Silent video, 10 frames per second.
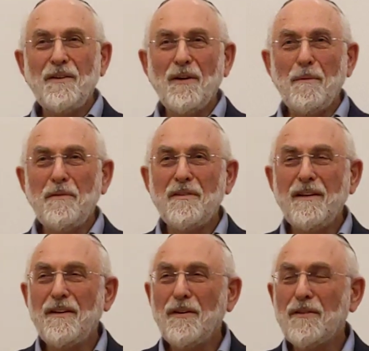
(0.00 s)
You're
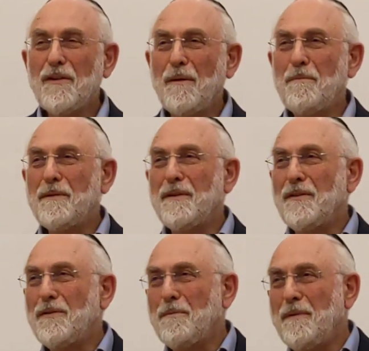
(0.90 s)
obviously not competent
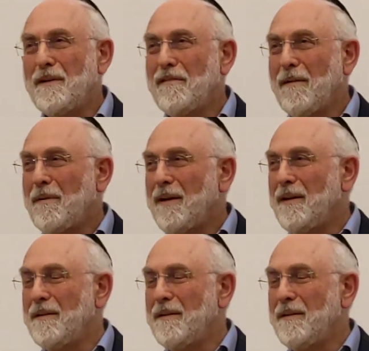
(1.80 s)
to be a rabbi.